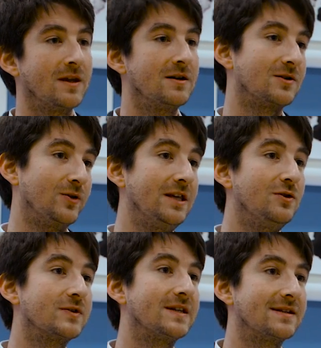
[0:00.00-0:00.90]
So he
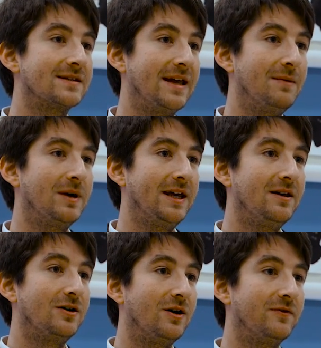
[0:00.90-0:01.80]
used that same
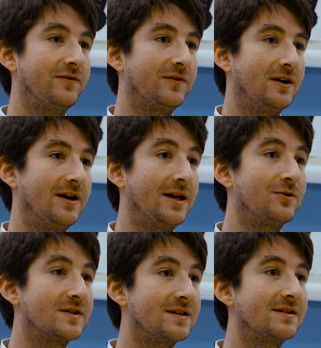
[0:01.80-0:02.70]
link of uh,
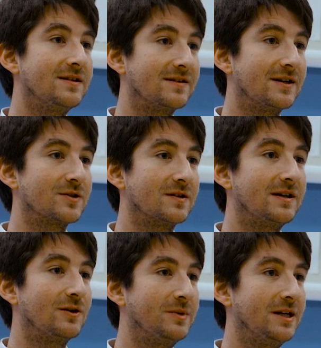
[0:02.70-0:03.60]
160,000
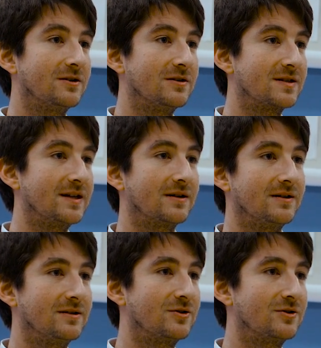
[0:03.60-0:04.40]
kilometer signal